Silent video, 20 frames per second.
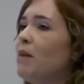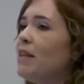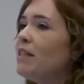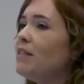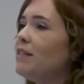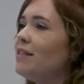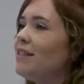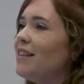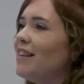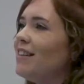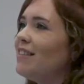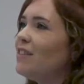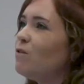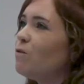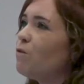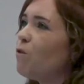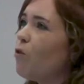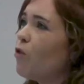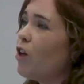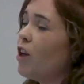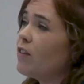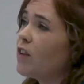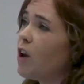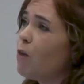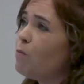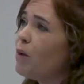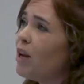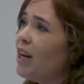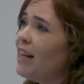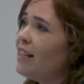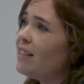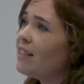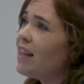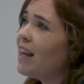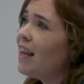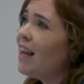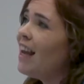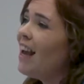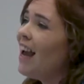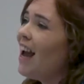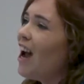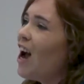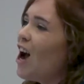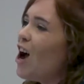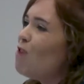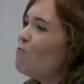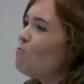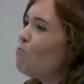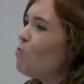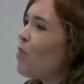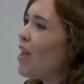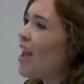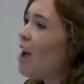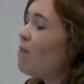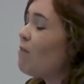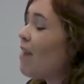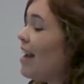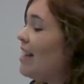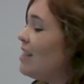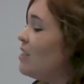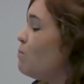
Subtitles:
businesses for those companies. They have 8